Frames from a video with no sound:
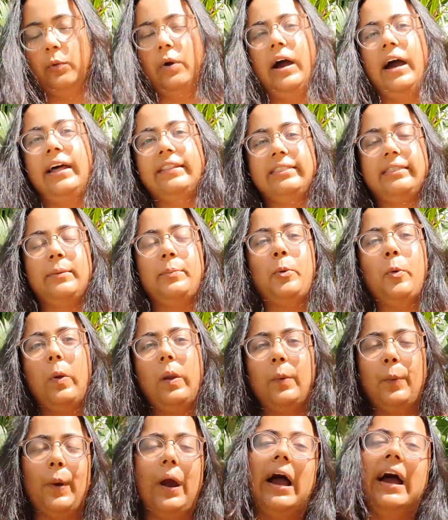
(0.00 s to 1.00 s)
at the
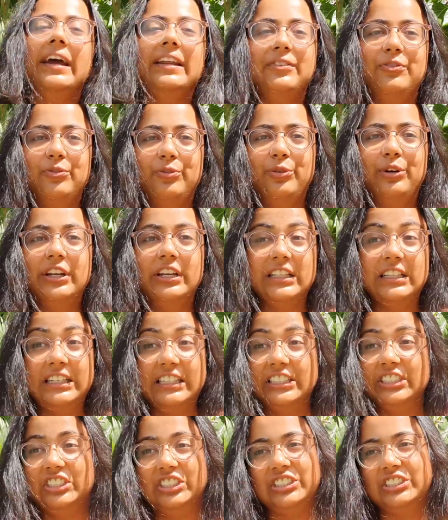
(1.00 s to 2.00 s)
point where I had
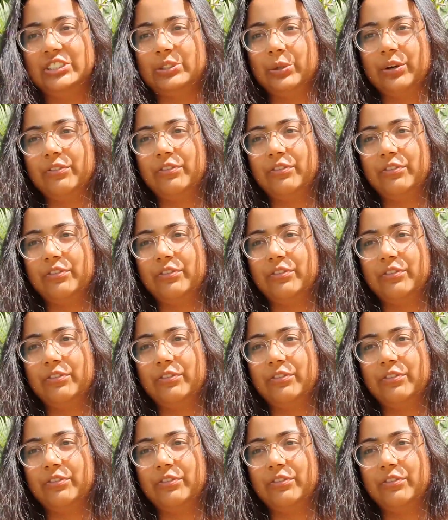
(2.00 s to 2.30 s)
really just sort